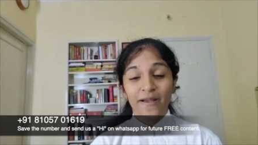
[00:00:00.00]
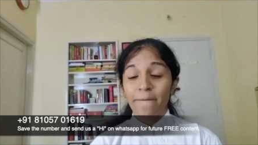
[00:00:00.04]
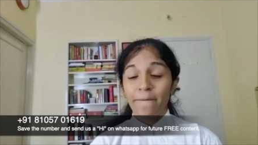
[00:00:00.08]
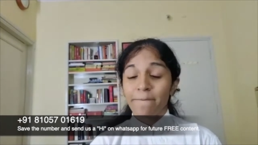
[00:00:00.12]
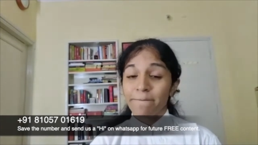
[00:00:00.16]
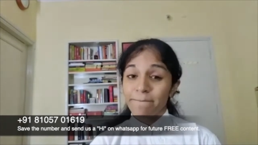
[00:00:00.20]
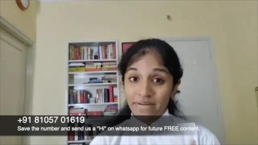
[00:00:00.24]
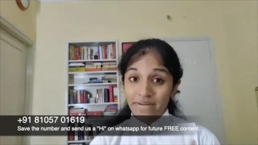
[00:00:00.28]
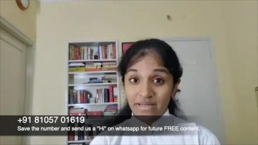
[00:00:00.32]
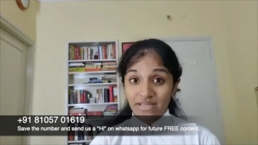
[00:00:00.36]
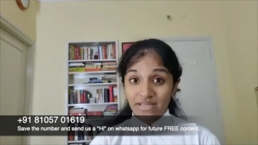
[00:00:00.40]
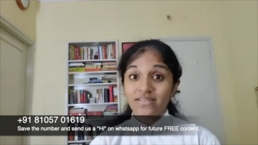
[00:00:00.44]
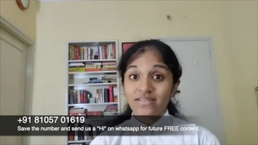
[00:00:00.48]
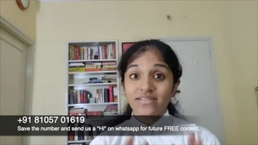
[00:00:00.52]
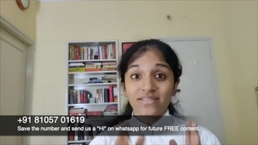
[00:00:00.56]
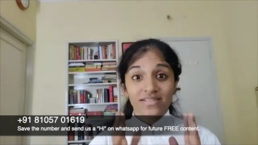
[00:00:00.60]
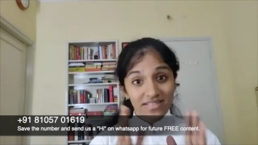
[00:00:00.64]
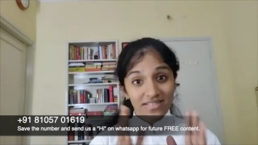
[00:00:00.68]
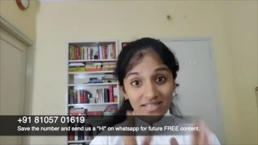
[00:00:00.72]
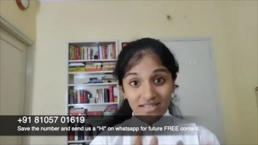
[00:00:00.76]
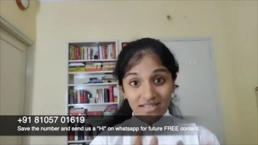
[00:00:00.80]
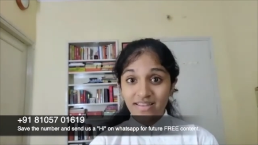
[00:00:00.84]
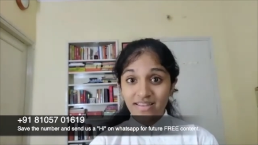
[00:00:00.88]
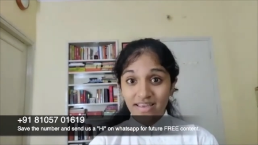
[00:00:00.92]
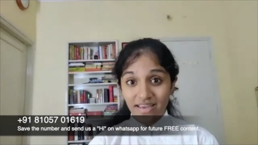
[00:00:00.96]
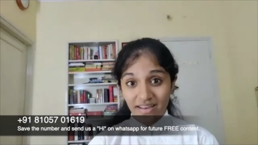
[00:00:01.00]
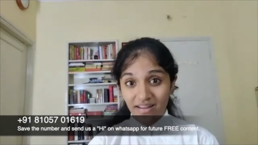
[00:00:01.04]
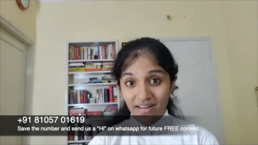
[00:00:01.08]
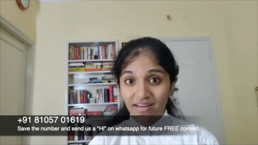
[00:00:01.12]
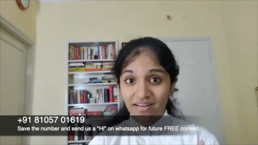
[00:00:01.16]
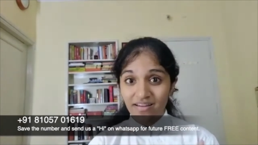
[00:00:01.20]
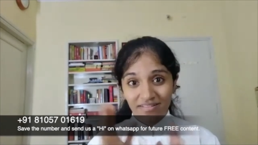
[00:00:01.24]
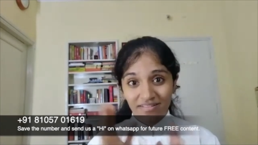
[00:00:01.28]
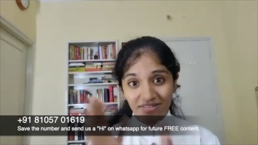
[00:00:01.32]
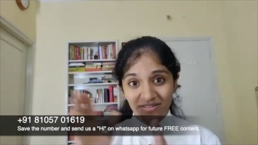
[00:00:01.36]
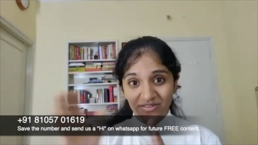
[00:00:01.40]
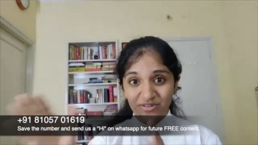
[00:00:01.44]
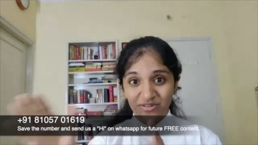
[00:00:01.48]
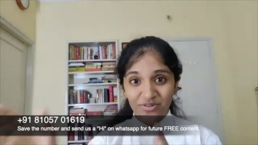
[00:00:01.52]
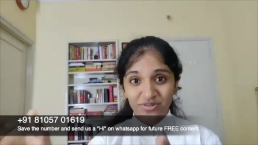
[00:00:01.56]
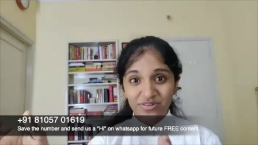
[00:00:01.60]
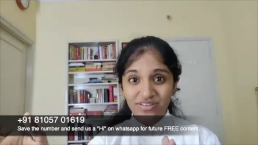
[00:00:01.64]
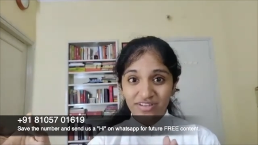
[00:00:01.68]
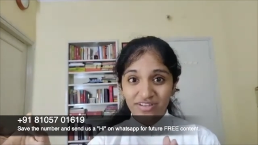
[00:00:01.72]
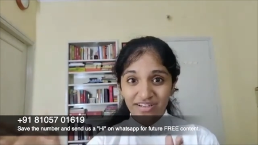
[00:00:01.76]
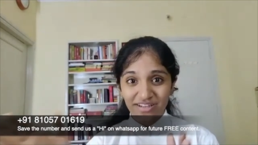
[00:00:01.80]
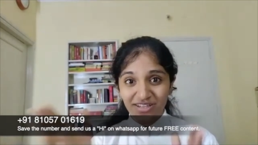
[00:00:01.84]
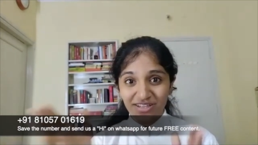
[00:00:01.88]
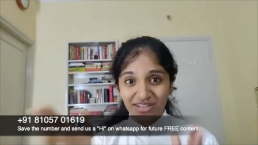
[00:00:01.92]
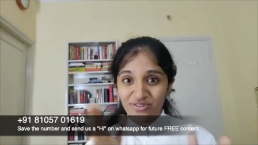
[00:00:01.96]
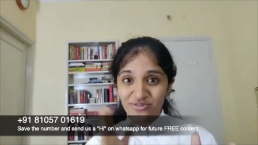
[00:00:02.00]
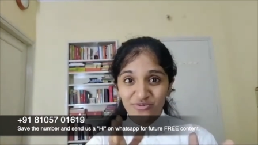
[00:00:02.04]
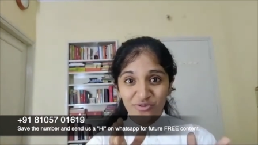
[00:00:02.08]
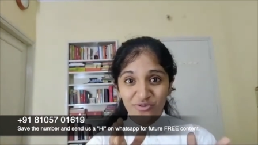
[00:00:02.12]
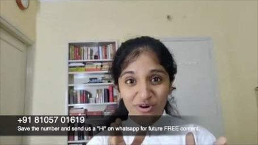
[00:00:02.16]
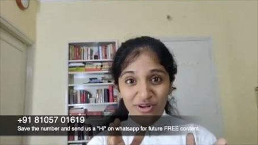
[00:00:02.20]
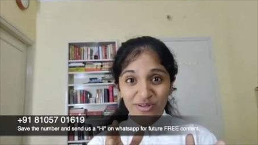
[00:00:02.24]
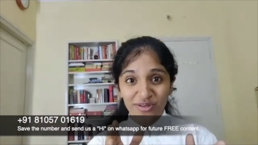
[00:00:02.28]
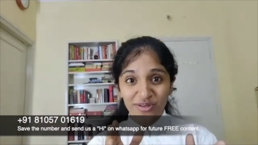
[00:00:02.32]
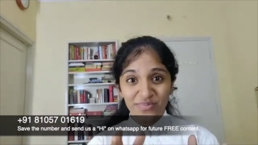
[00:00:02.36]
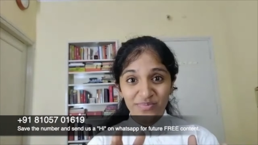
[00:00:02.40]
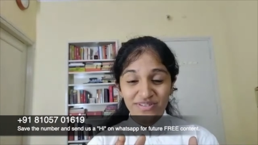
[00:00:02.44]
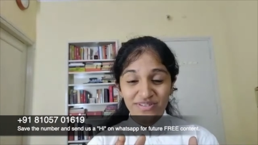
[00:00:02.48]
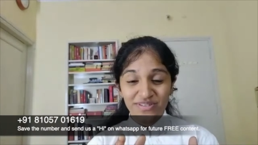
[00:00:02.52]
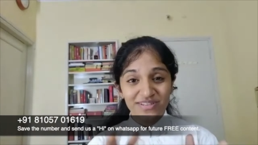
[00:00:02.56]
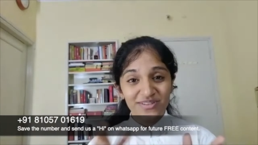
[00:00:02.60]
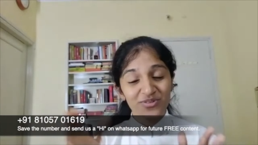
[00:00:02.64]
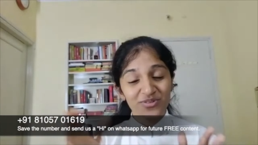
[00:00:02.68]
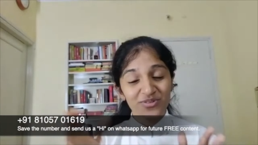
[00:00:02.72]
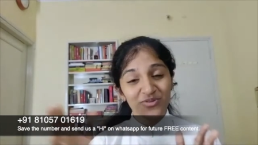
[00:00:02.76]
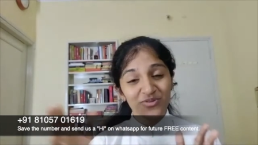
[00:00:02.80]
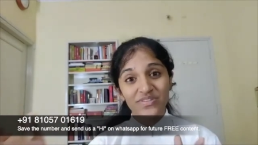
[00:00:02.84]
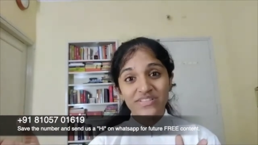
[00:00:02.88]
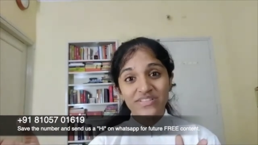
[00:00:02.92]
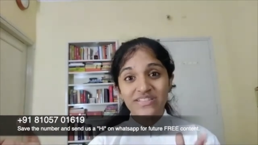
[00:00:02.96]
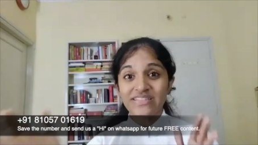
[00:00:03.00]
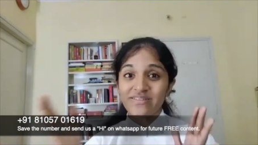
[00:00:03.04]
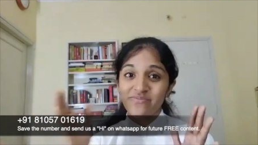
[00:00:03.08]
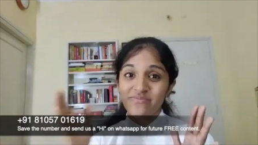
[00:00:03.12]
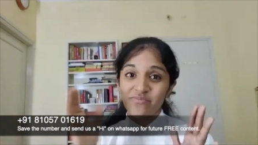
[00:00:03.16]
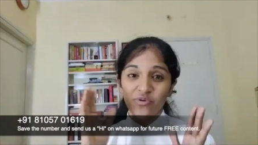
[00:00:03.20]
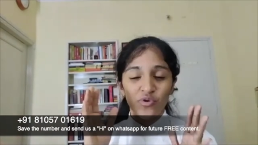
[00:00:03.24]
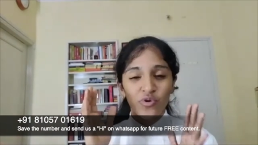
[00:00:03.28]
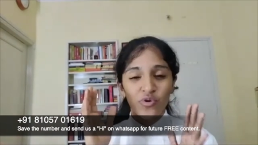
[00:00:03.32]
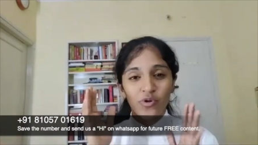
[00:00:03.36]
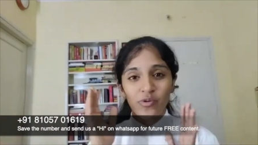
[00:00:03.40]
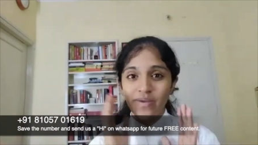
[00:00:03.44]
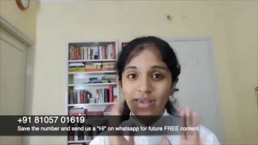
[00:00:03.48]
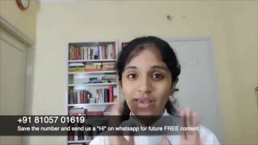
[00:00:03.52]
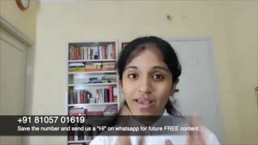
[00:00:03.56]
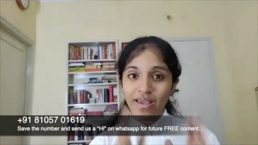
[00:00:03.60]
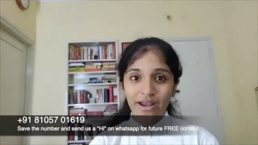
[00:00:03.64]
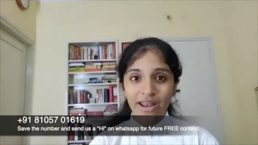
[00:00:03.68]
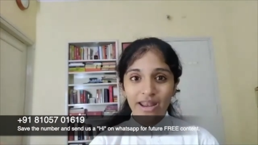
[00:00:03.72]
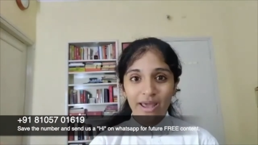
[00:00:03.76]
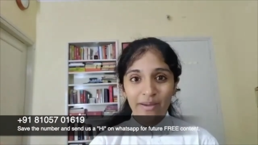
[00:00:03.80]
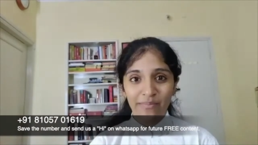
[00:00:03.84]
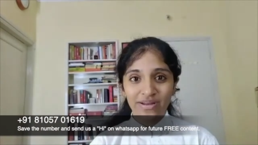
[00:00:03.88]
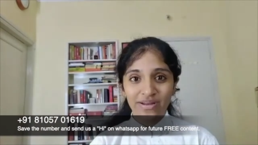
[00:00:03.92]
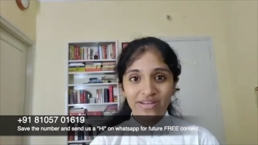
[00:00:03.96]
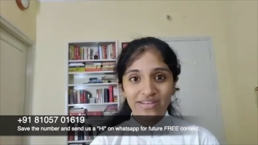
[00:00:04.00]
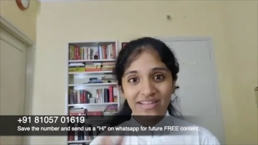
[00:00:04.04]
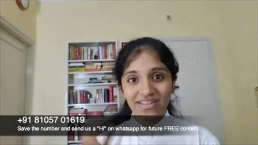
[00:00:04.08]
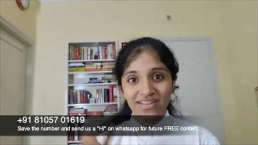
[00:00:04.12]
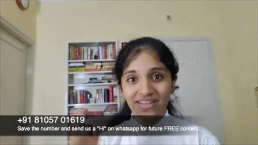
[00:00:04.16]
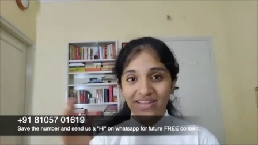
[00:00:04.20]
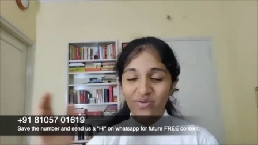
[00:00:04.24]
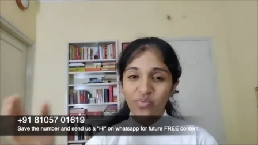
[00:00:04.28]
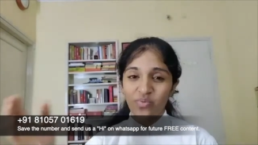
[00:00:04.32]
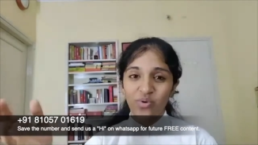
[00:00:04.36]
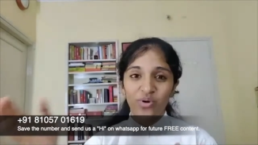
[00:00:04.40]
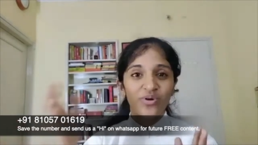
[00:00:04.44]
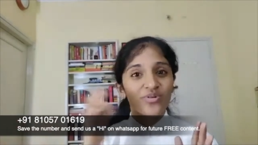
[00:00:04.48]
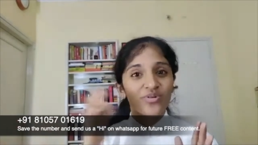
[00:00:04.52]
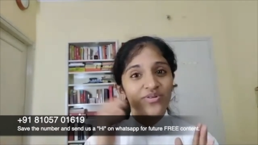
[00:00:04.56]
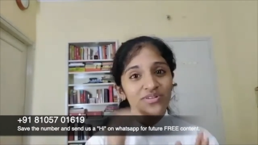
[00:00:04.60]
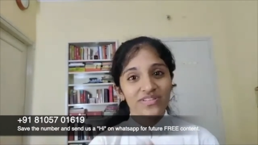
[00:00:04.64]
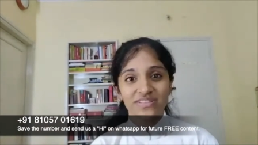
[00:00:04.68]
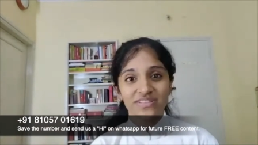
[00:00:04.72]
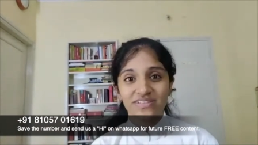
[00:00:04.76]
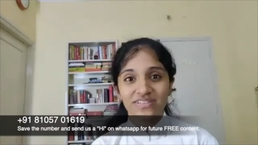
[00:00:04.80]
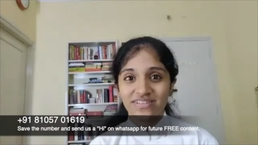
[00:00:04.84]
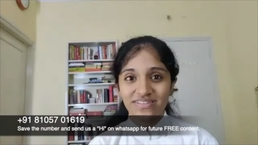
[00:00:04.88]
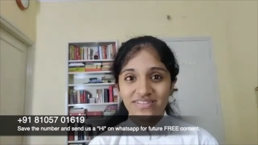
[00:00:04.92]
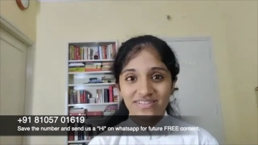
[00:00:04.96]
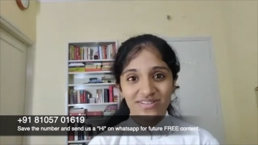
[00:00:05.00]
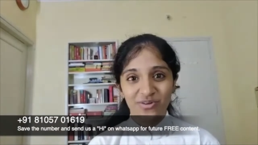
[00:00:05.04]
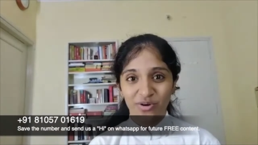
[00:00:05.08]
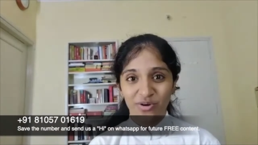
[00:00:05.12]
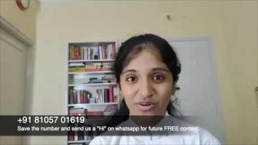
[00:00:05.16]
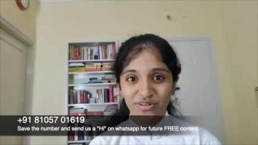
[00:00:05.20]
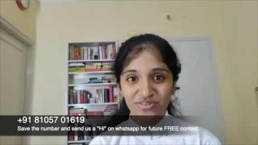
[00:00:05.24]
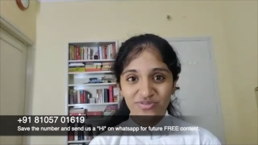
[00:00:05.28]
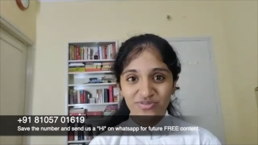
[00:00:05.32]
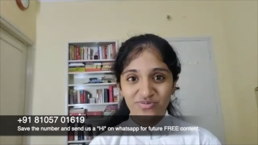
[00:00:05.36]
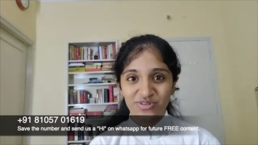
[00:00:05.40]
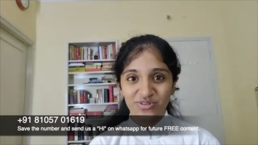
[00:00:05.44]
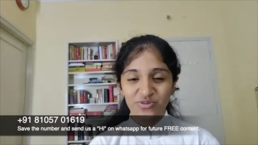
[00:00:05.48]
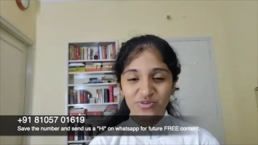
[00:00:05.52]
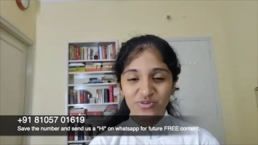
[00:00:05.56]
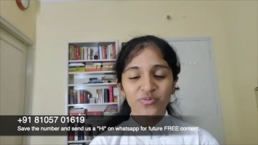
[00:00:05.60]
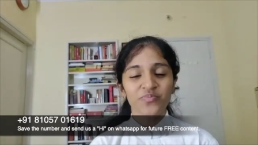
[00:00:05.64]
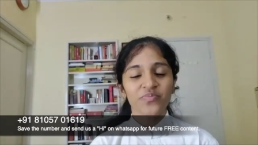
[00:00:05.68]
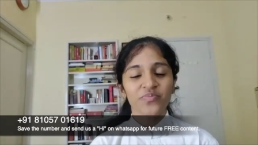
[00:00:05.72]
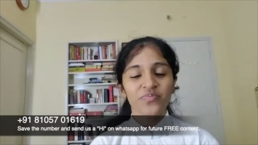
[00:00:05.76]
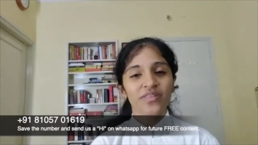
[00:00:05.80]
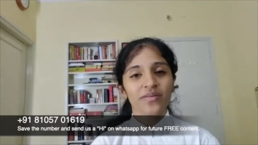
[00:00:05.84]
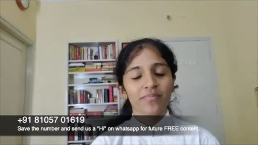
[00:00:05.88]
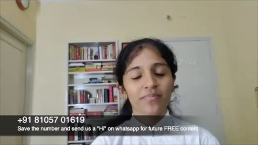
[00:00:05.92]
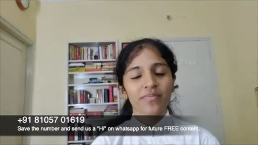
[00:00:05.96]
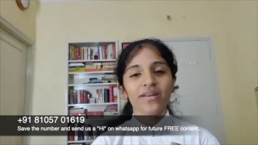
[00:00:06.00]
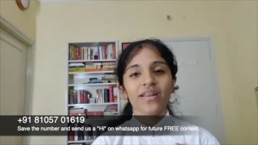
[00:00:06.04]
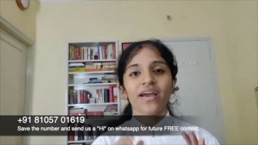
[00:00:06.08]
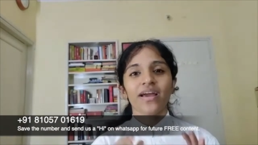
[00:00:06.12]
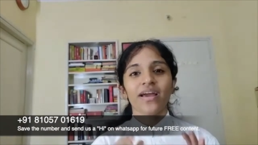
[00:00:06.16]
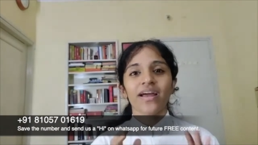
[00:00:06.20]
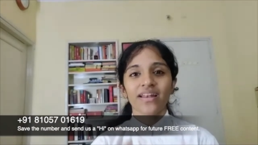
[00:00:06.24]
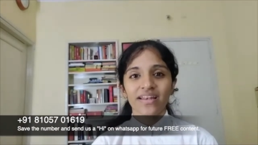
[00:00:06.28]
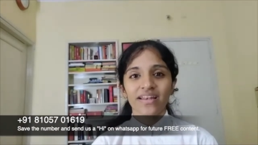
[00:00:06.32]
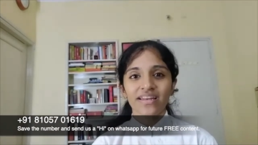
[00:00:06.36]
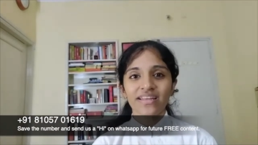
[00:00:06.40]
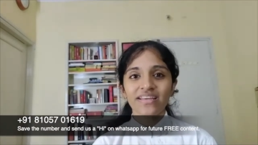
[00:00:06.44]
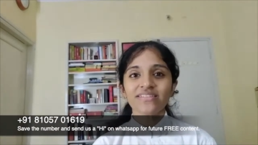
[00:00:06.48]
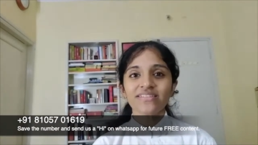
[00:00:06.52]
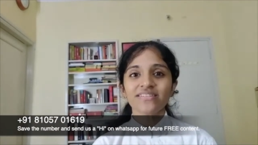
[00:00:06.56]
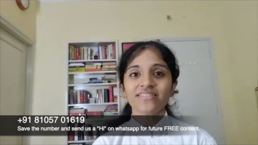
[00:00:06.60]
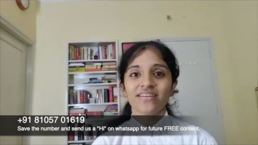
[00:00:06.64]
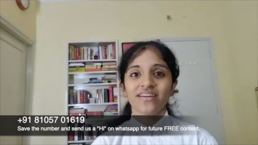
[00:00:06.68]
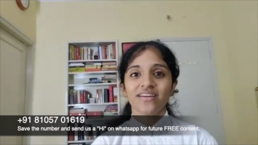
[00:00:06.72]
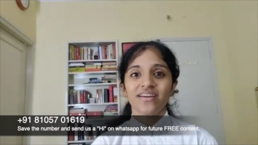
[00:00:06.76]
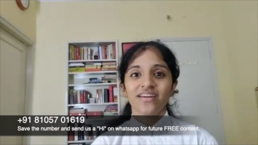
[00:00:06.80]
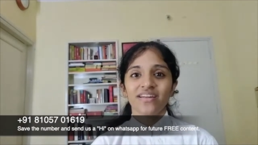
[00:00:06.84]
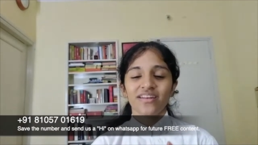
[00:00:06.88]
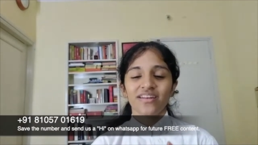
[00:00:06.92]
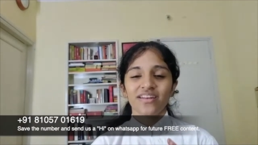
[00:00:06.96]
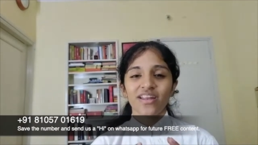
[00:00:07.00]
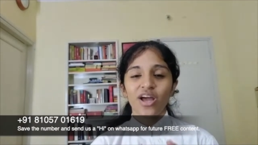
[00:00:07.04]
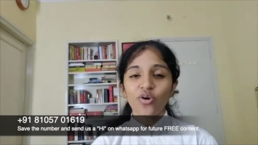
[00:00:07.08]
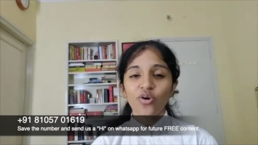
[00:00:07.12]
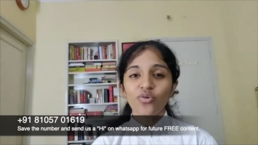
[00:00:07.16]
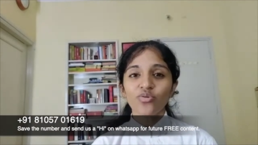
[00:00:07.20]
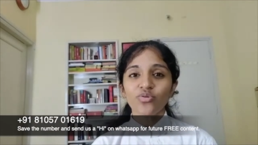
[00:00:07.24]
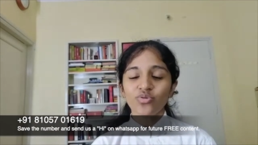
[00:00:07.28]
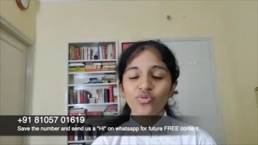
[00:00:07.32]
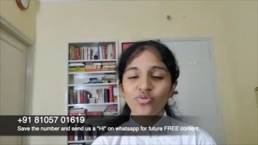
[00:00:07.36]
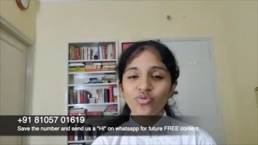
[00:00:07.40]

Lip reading: But still there are 30 to 40% who will be adamant and they want to discuss the cost with you. But at least now you know